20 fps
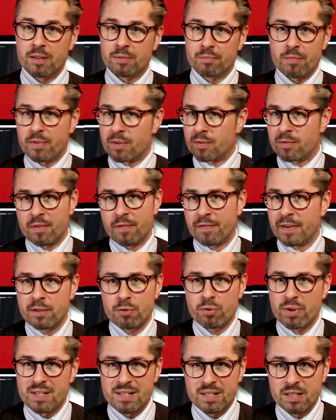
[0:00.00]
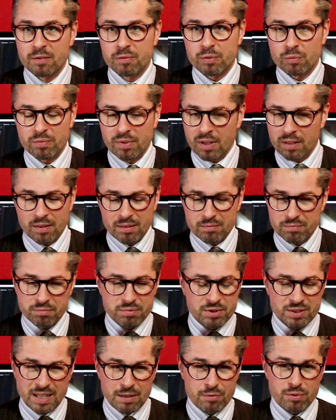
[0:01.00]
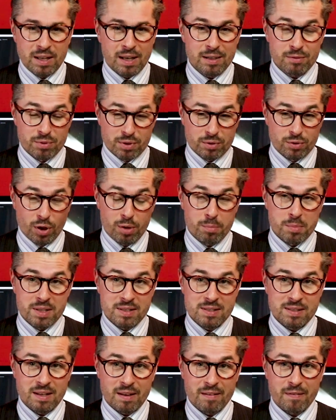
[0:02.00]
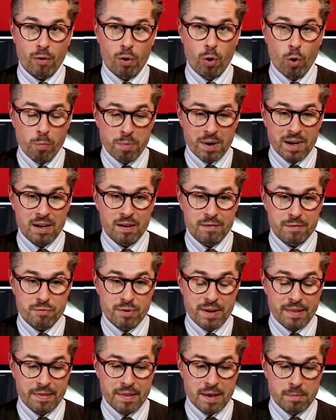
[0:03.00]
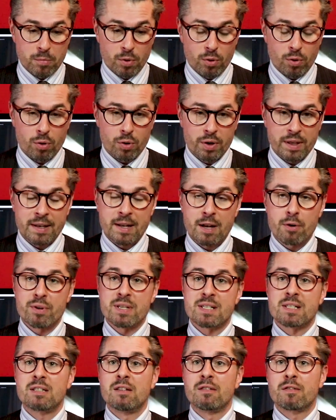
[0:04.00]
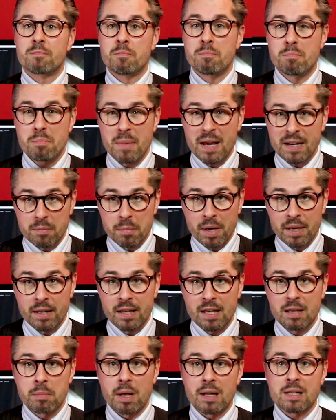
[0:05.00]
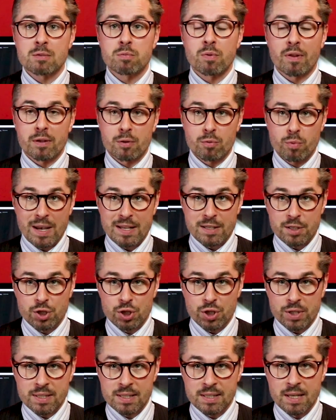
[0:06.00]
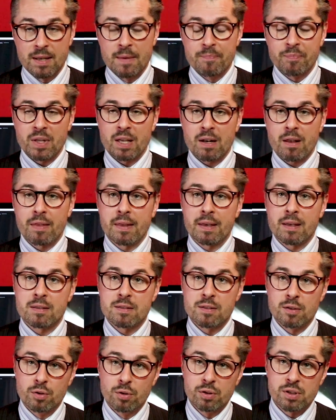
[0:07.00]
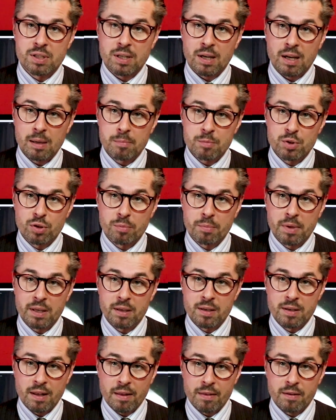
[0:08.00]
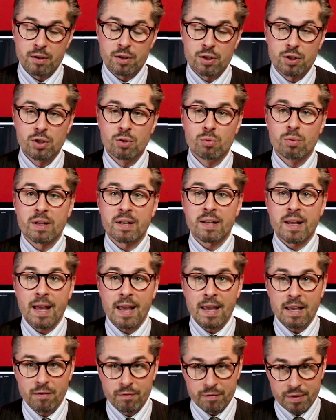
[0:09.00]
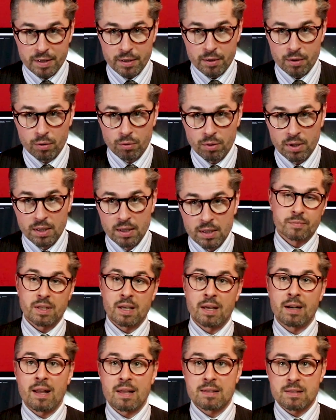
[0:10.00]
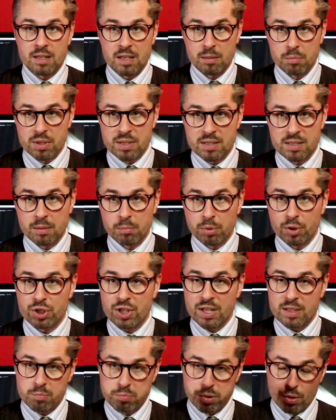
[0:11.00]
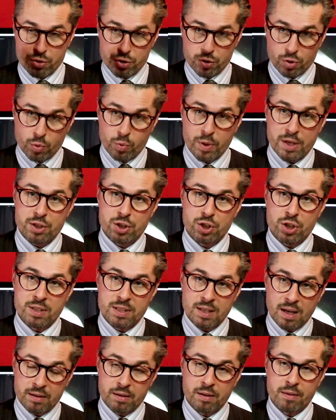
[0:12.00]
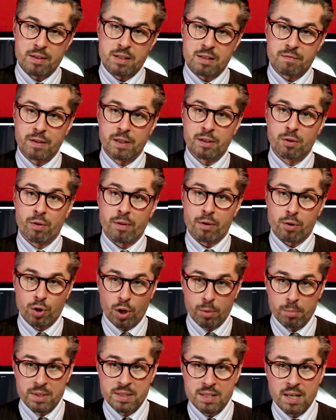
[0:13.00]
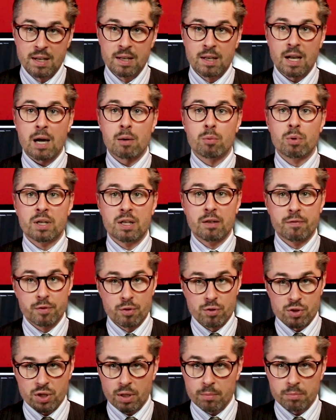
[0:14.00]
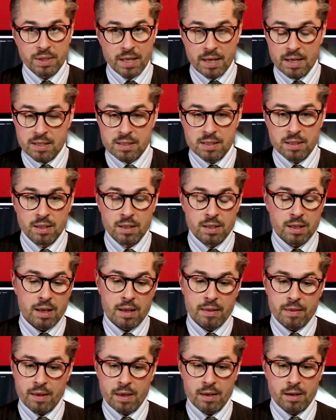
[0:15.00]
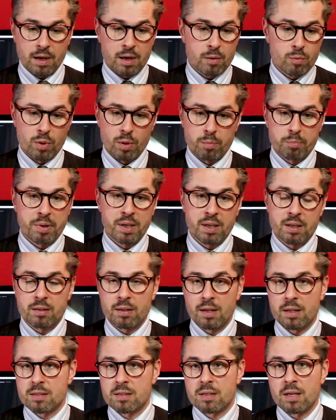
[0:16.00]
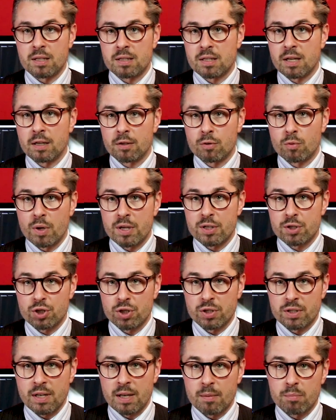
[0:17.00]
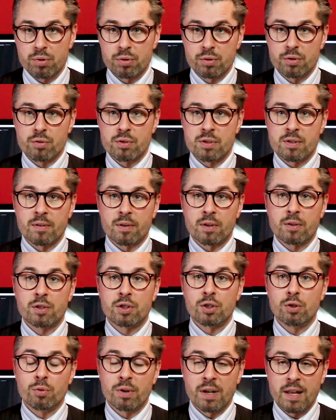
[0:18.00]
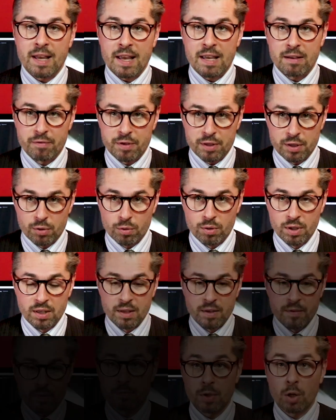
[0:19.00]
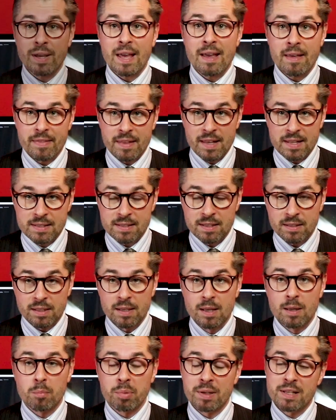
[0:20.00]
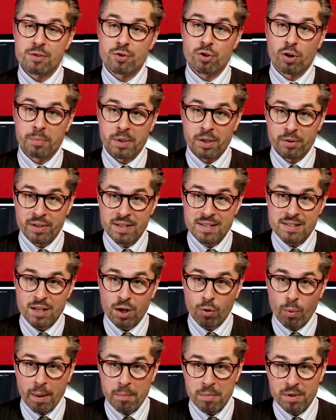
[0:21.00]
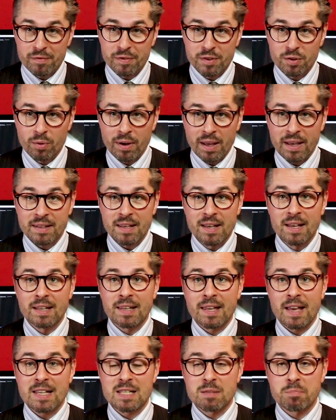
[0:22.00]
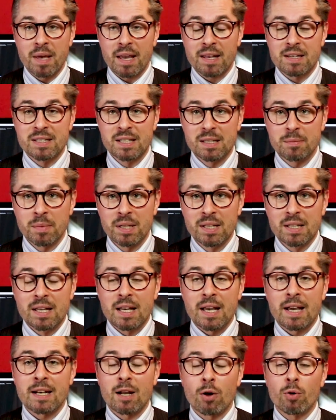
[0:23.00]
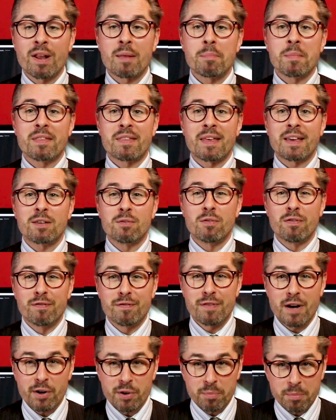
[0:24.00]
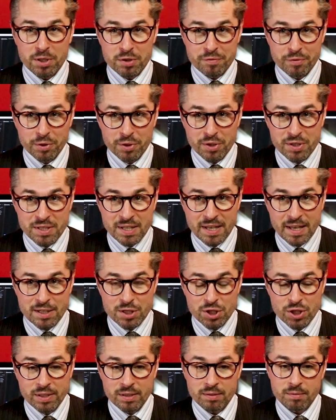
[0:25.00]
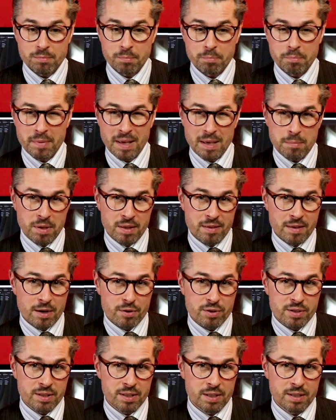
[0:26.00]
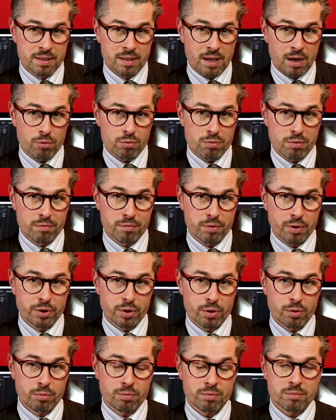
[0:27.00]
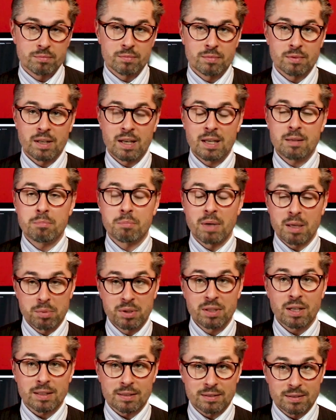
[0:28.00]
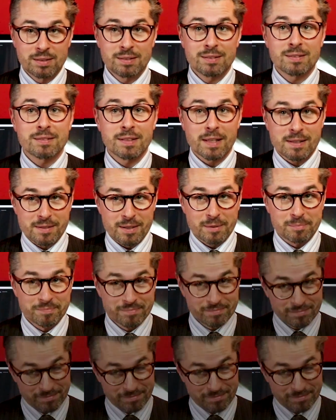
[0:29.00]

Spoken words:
the video received several hundred comments, and I hope I have read them all, and I received many emails with questions, and I think it's a good time to make another Q&A video. And let's keep it simple. Just post your questions under this video in the comments. I will give you some days, and then I will pick, let's say, 10 questions and produce the Q&A video. Okay, and that's it. Please join me on Instagram if you like, Caseback Tim. And now let me thank you very much for your attention. Maybe there's a hidden outro for you, and maybe until next time.